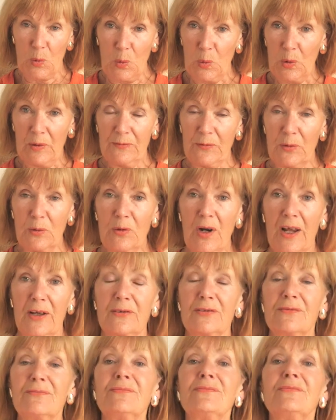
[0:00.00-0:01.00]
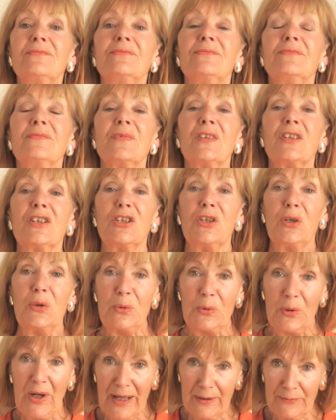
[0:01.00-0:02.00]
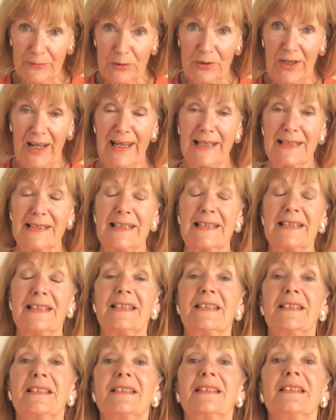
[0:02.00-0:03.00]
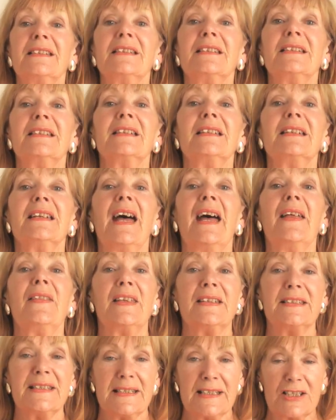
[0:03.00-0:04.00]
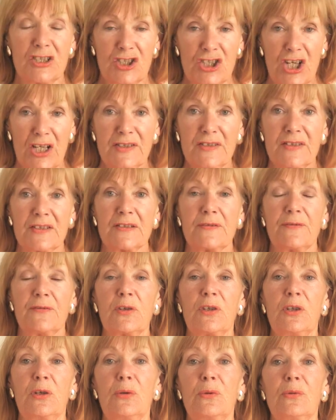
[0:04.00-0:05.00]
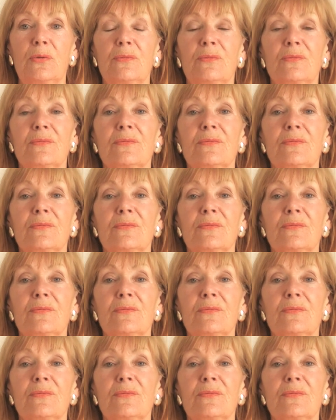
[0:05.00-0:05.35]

all of your own that you have created and that is just for you.